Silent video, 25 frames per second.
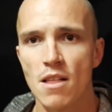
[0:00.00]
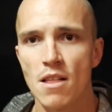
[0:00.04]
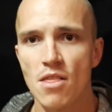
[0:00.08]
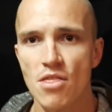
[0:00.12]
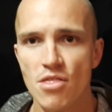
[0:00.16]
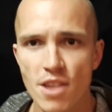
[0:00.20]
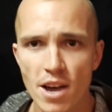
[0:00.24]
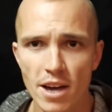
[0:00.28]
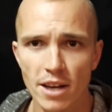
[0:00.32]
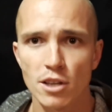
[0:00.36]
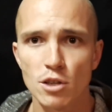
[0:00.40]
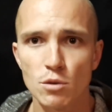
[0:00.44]

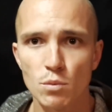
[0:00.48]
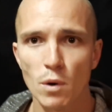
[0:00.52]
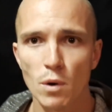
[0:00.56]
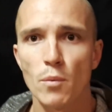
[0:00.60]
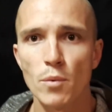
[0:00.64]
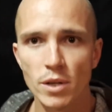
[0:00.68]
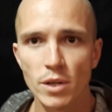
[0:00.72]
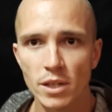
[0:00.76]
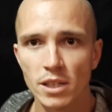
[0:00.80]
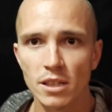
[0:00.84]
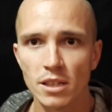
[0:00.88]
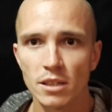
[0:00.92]
That is what
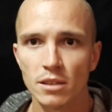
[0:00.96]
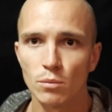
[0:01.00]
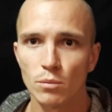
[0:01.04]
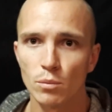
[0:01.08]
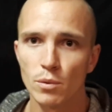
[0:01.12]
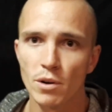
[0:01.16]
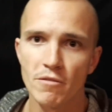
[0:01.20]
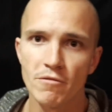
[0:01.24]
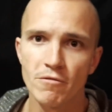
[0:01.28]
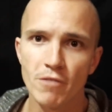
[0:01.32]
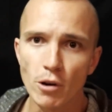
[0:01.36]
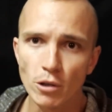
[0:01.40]
we need.
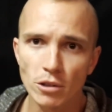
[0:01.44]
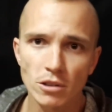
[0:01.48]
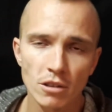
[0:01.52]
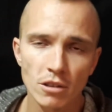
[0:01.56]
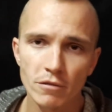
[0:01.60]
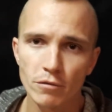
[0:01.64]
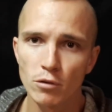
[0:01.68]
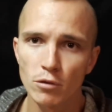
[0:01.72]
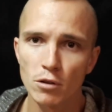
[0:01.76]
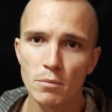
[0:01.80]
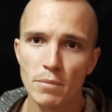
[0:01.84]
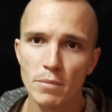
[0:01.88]
We're voting
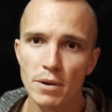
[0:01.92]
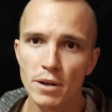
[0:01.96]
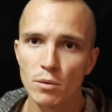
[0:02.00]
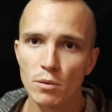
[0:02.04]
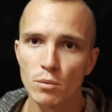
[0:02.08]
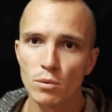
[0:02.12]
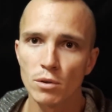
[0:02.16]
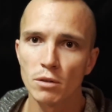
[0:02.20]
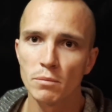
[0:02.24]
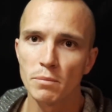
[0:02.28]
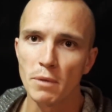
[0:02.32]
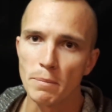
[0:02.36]
for a better
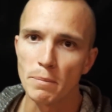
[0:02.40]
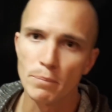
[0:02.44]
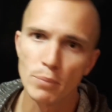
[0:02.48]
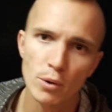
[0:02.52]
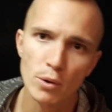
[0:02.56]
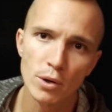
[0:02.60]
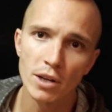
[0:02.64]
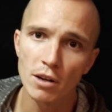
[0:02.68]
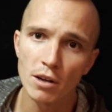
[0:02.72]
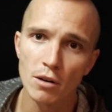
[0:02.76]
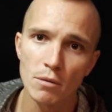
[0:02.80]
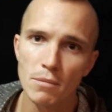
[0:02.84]
world by
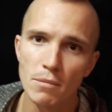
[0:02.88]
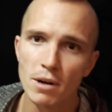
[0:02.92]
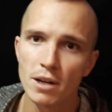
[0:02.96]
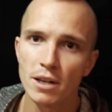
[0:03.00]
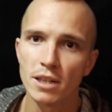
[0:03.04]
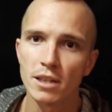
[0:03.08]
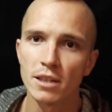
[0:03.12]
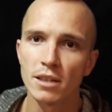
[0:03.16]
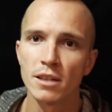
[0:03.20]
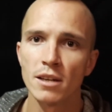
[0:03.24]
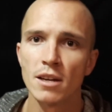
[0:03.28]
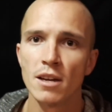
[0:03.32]
putting our
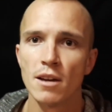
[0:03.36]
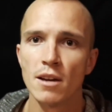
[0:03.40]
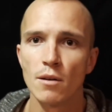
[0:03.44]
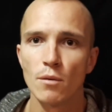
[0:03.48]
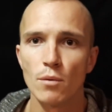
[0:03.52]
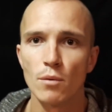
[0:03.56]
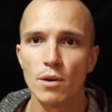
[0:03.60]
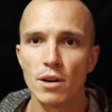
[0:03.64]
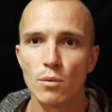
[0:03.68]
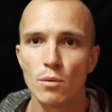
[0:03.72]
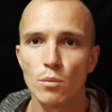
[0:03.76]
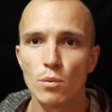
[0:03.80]
money
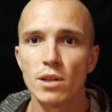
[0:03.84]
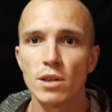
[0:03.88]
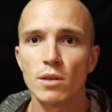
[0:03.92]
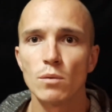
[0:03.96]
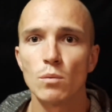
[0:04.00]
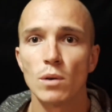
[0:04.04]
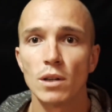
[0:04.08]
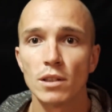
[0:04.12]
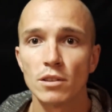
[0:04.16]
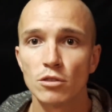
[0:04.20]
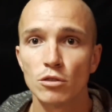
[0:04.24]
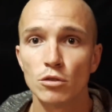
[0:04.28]
where we
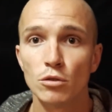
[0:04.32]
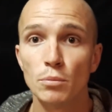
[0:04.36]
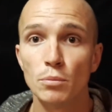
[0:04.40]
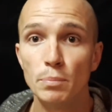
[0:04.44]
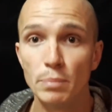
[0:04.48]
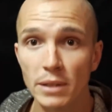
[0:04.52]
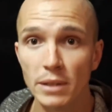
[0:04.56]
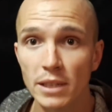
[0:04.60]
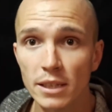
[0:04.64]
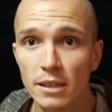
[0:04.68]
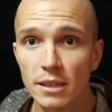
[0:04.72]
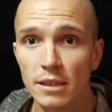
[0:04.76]
want to
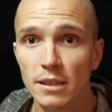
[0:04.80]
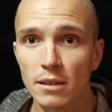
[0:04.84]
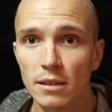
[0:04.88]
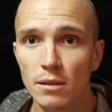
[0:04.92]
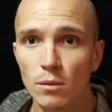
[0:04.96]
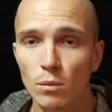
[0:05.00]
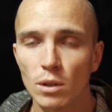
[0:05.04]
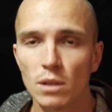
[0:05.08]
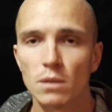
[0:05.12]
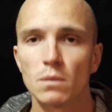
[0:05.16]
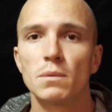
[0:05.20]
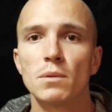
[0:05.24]
be,
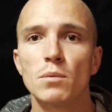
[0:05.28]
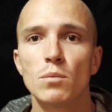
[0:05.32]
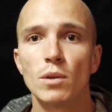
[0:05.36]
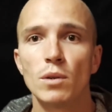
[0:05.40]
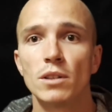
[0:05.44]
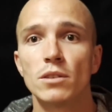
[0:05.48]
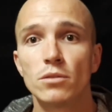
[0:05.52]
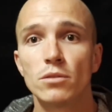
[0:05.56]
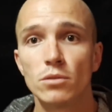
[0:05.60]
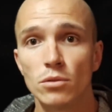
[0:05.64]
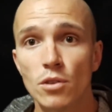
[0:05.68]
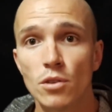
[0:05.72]
what we
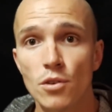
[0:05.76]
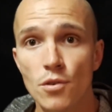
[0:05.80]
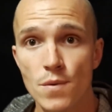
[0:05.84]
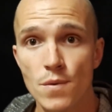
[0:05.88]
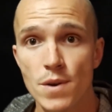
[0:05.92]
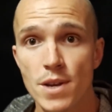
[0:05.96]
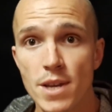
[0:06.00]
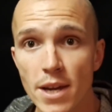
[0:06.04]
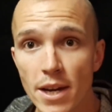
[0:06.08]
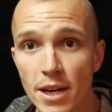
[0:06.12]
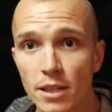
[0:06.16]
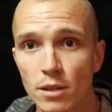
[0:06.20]
want to
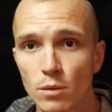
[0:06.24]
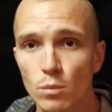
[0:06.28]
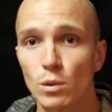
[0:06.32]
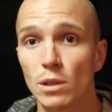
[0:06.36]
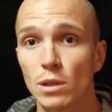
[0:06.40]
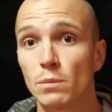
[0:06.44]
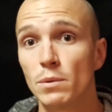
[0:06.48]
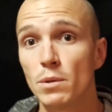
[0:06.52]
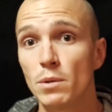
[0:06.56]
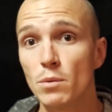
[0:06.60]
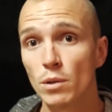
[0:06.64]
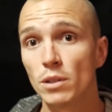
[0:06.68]
create,
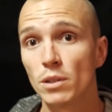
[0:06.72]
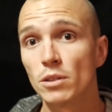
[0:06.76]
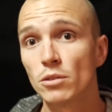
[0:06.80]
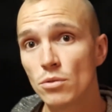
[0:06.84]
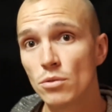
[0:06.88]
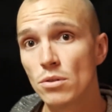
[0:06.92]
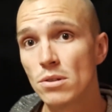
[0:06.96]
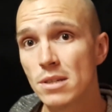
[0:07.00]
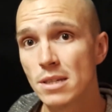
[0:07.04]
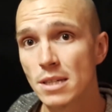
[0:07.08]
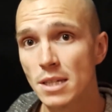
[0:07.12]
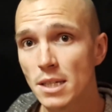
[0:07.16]
what we want to
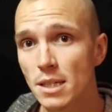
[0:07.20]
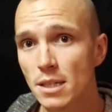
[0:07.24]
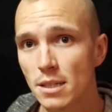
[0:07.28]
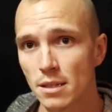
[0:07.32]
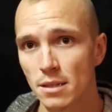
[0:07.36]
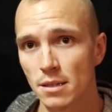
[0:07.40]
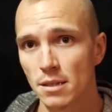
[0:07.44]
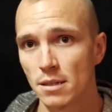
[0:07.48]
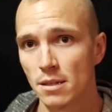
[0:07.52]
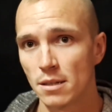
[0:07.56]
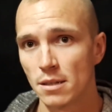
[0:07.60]
see.